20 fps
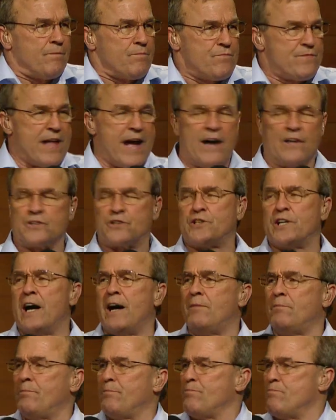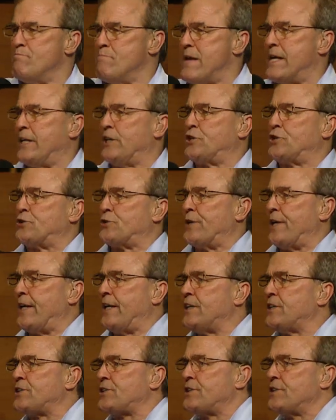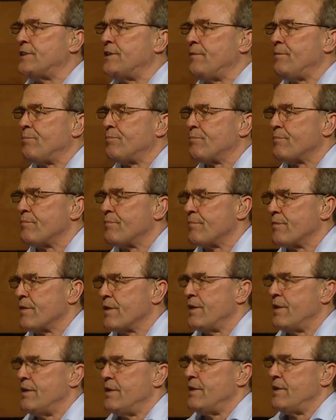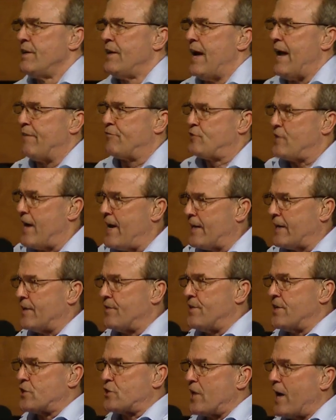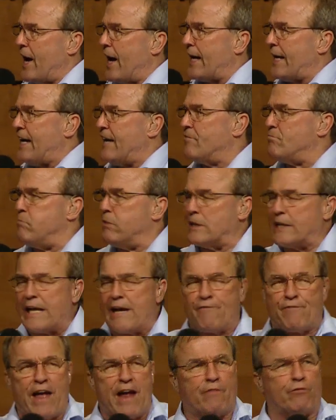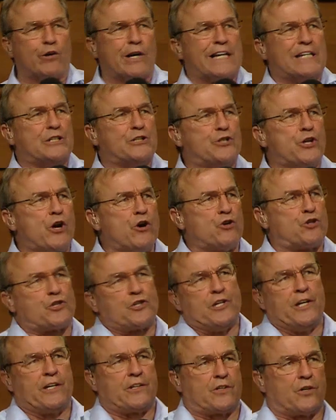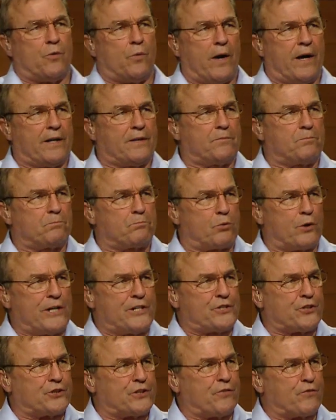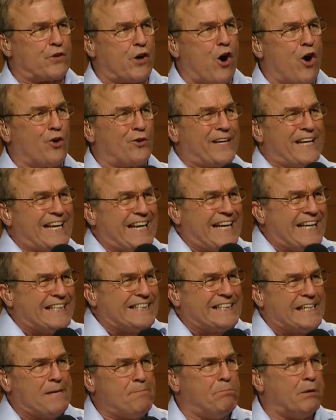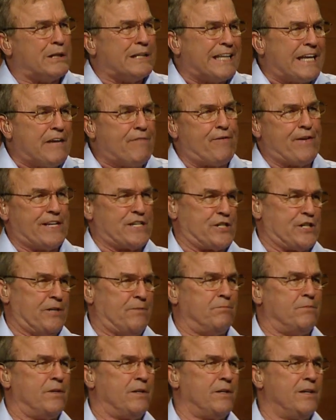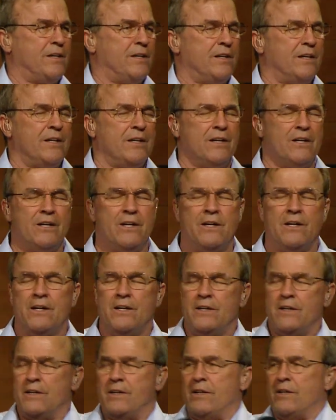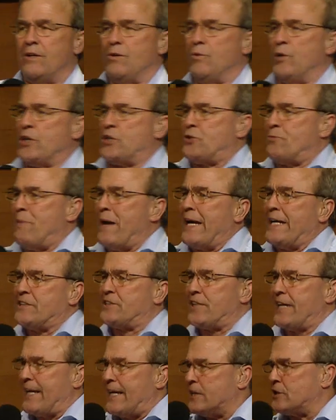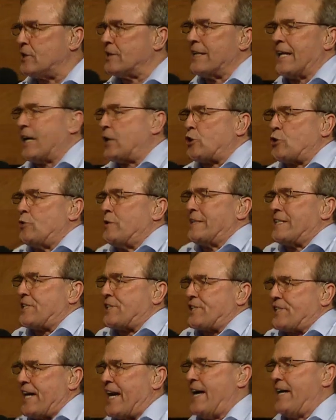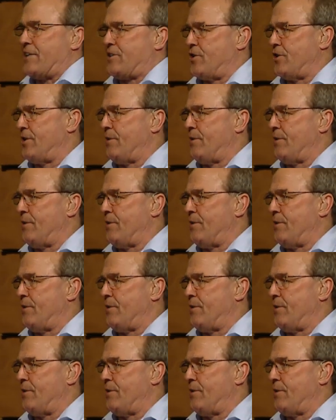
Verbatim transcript: Now, some ministries have taken this idea of belief, they've reduced it to what preachers have called easy believism, which means intellectual assent.